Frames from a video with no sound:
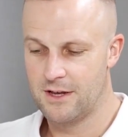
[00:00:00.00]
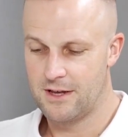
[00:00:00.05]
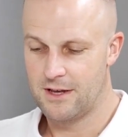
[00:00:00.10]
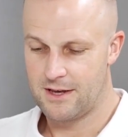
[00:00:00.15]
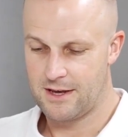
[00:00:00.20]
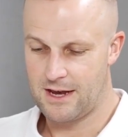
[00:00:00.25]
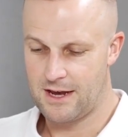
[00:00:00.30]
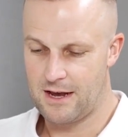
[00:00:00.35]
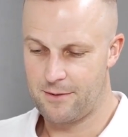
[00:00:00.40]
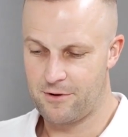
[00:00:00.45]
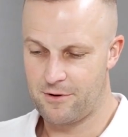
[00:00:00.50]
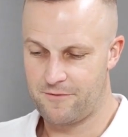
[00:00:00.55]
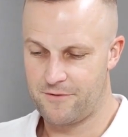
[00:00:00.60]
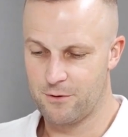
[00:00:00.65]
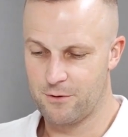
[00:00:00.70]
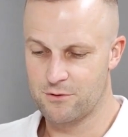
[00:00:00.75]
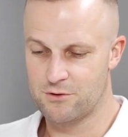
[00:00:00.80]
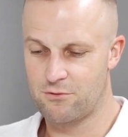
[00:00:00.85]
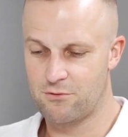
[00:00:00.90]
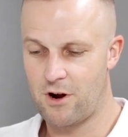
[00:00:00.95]
But
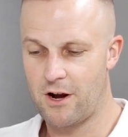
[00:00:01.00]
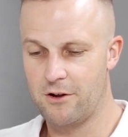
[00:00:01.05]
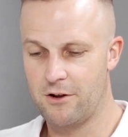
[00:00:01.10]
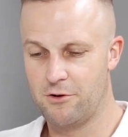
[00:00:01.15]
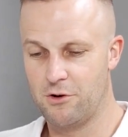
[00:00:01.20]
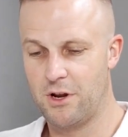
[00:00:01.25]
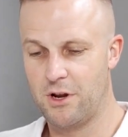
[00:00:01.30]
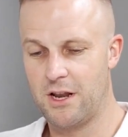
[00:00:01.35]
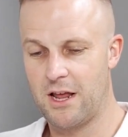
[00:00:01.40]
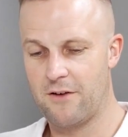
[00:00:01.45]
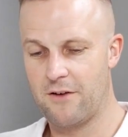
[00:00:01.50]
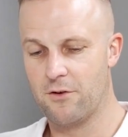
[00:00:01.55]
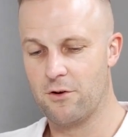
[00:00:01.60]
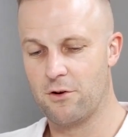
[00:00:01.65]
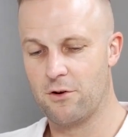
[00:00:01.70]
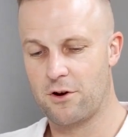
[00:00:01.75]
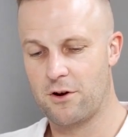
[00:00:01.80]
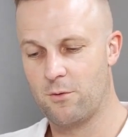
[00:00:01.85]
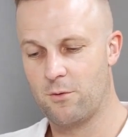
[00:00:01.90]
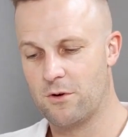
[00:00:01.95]
Phil's right, you do need to have a
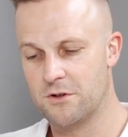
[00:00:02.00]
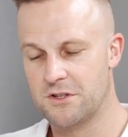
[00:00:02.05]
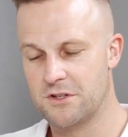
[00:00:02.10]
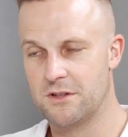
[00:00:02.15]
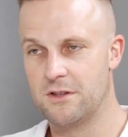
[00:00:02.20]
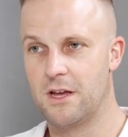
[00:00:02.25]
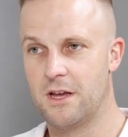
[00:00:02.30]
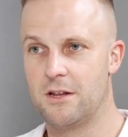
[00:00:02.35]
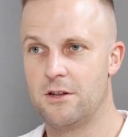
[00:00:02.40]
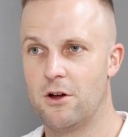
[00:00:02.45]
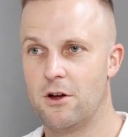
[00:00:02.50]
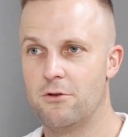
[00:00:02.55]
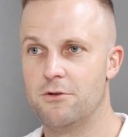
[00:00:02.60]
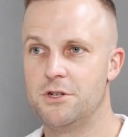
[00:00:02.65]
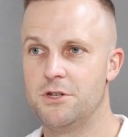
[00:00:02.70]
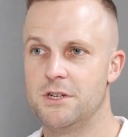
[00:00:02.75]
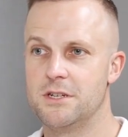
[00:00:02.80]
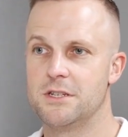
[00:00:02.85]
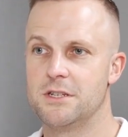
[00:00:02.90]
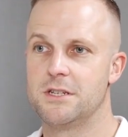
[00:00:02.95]
look at what's in that no
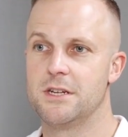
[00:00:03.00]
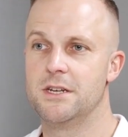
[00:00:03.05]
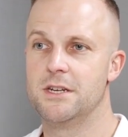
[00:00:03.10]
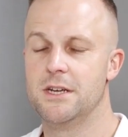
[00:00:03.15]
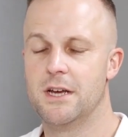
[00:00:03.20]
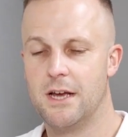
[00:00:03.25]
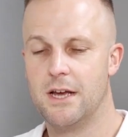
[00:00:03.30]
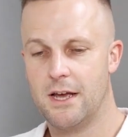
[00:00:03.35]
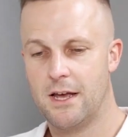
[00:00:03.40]
GST.